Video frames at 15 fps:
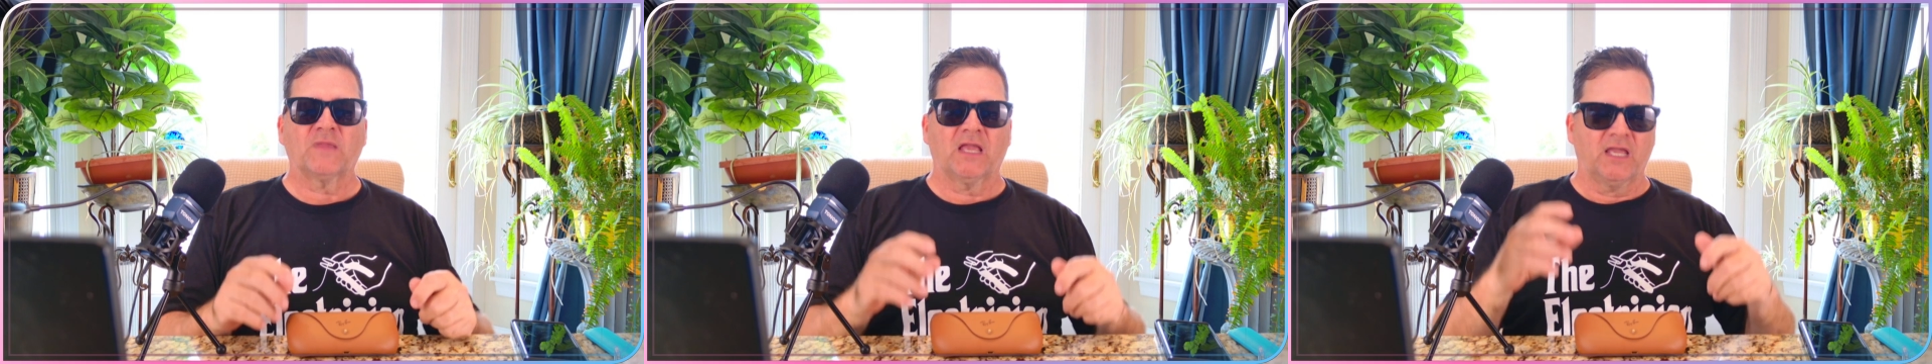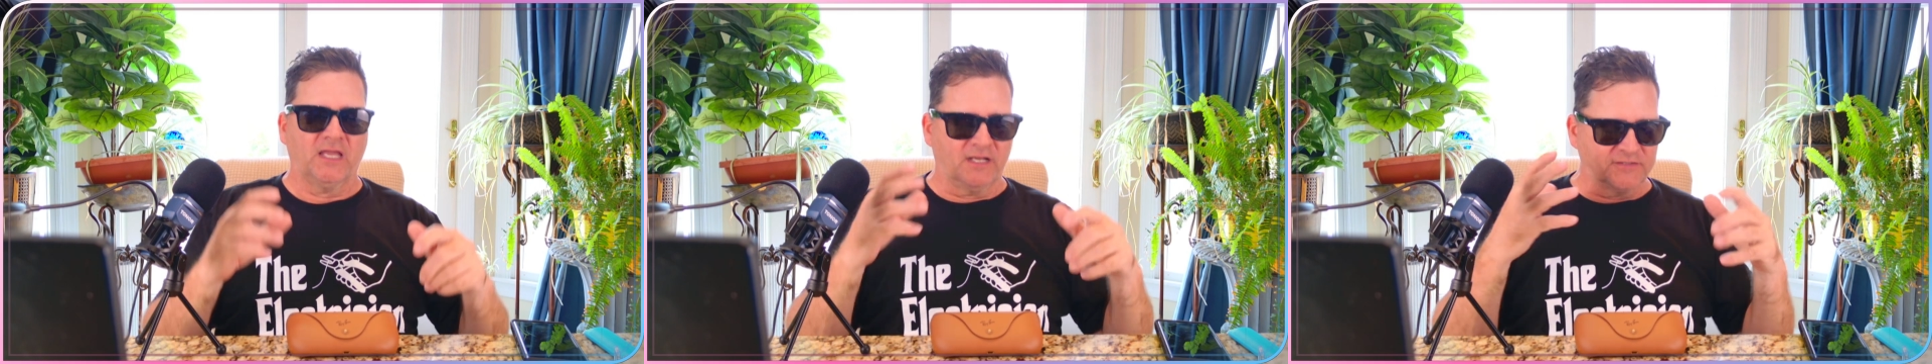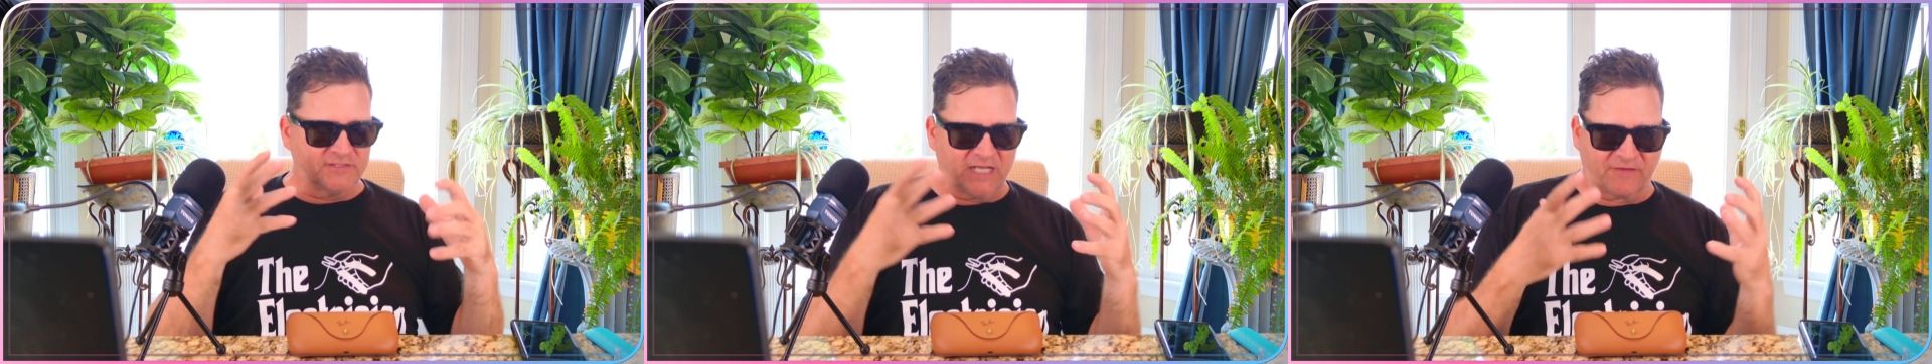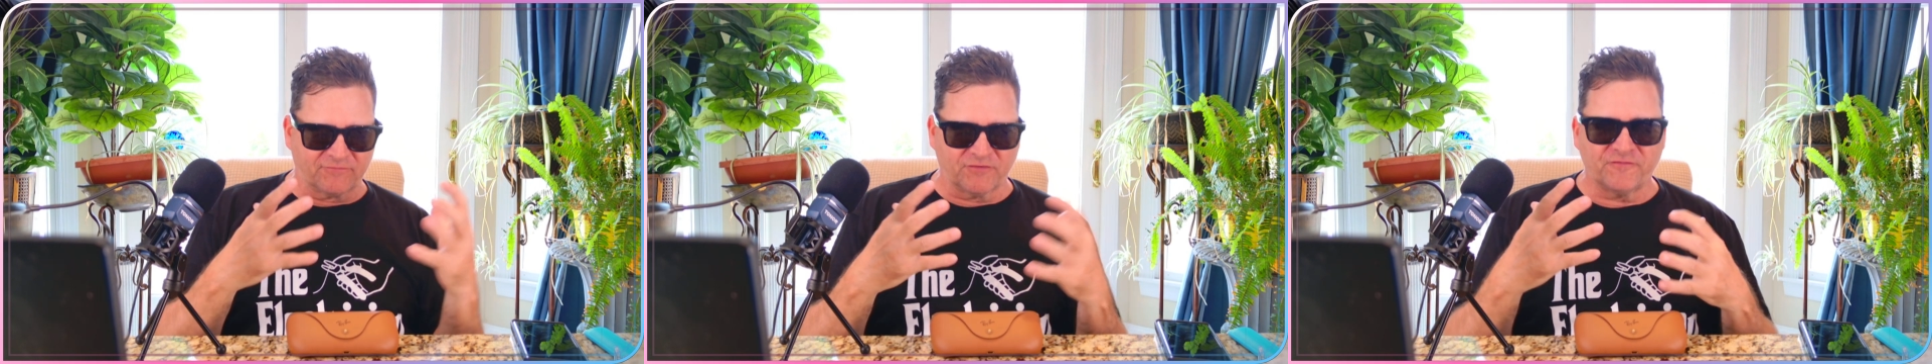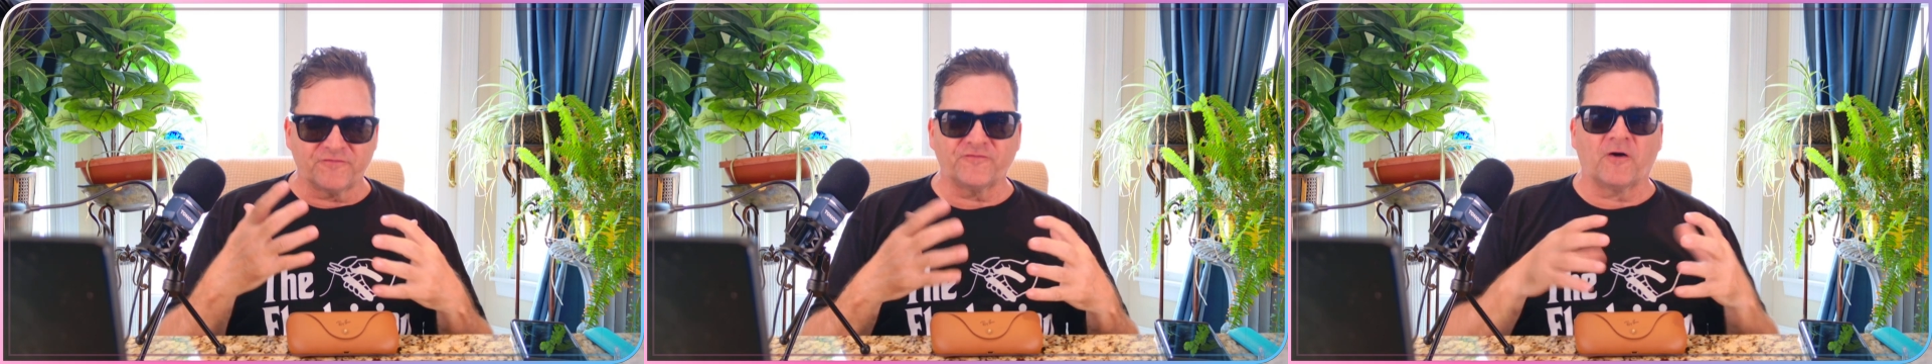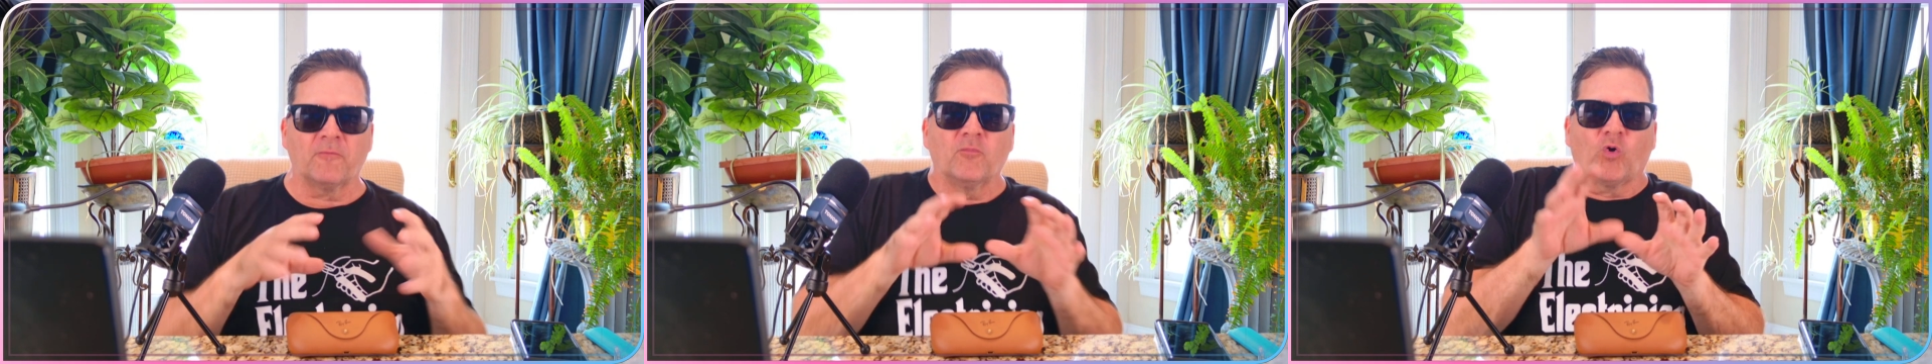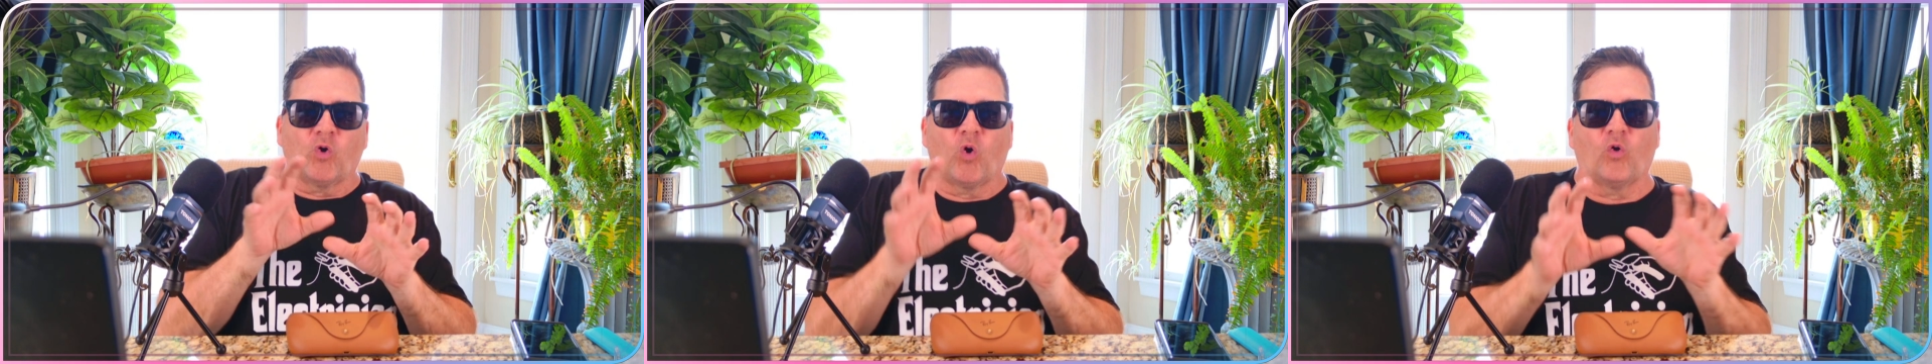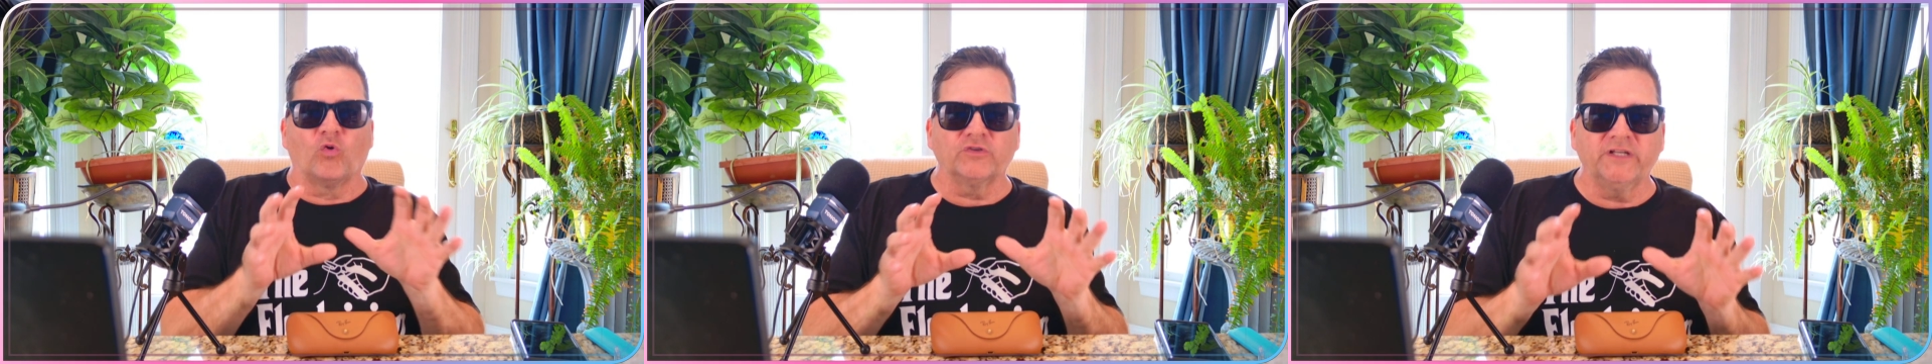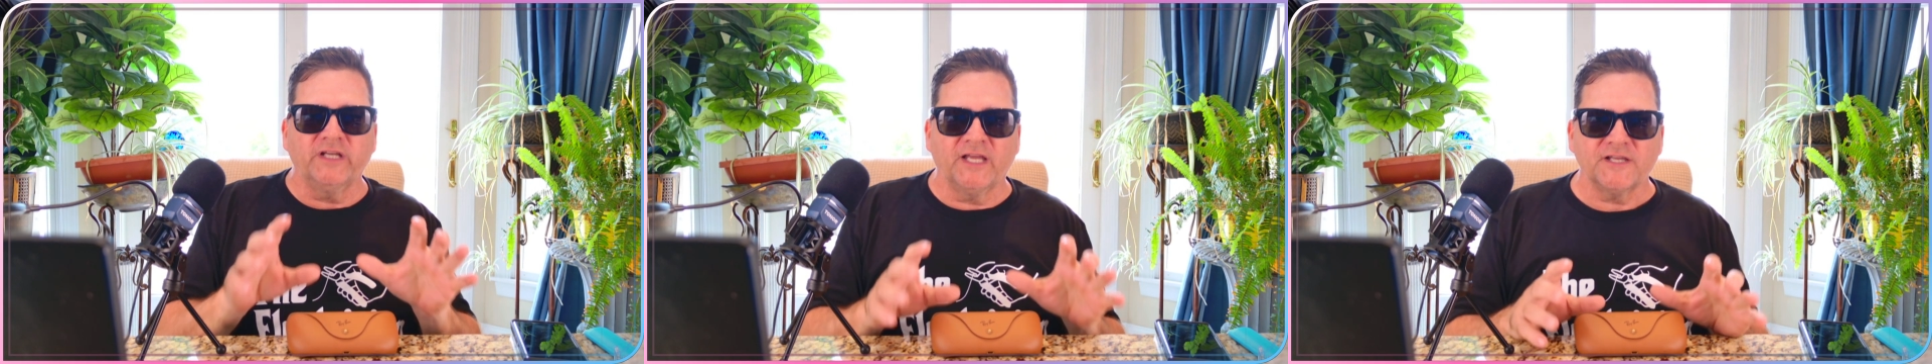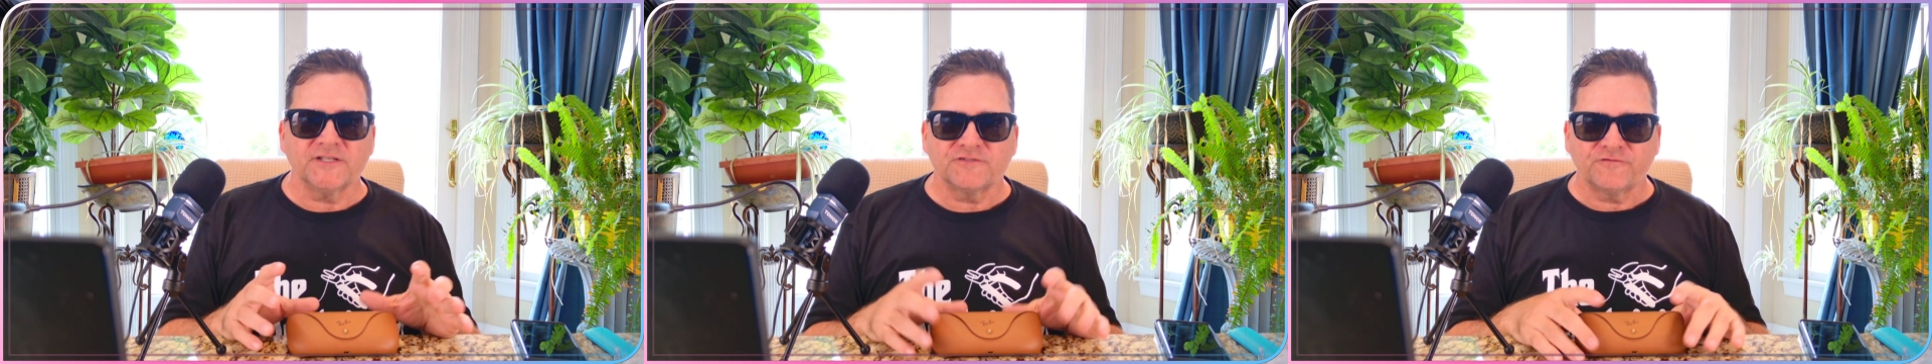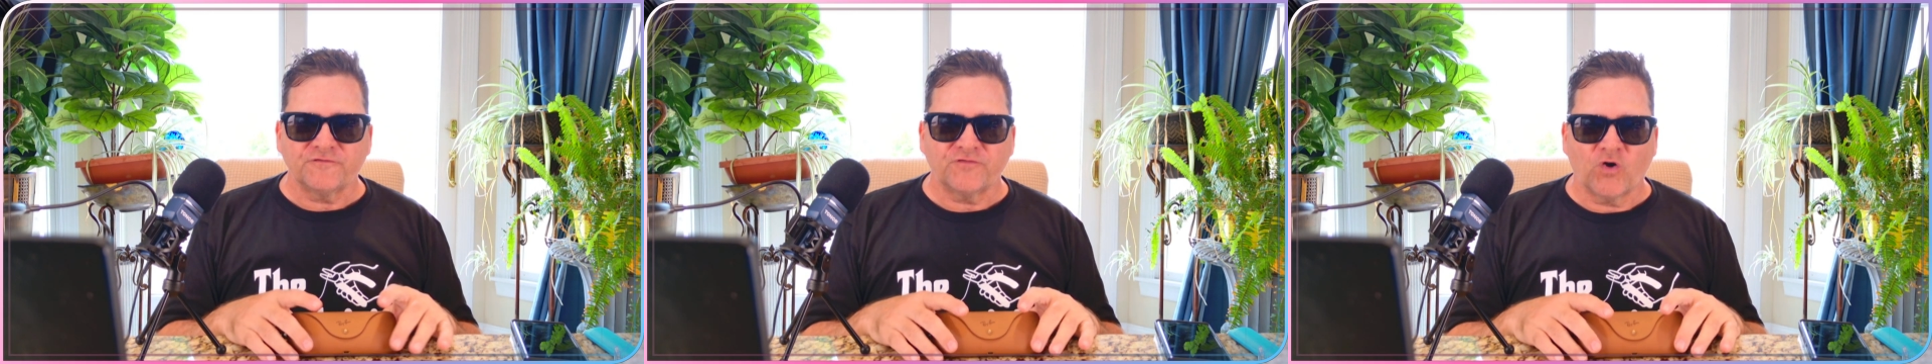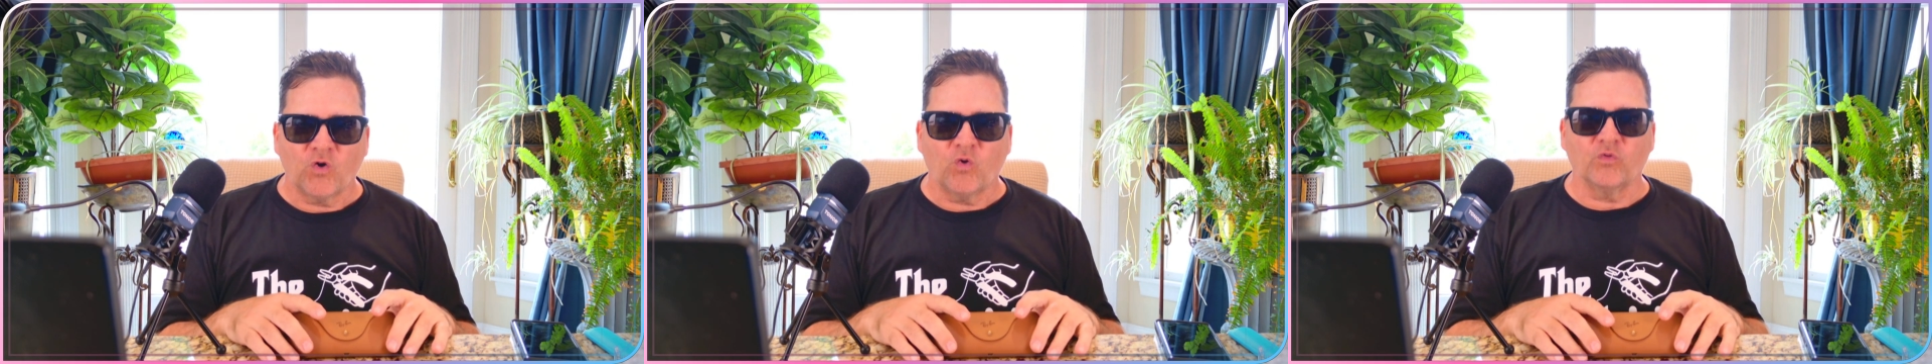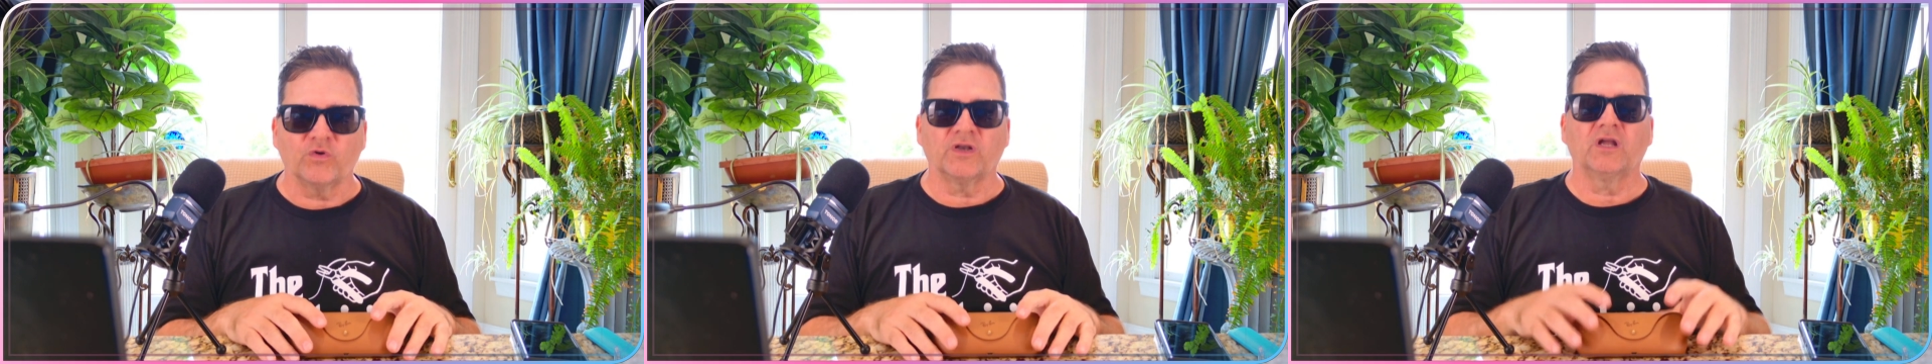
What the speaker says: He doesn't have to fumble holding his phone,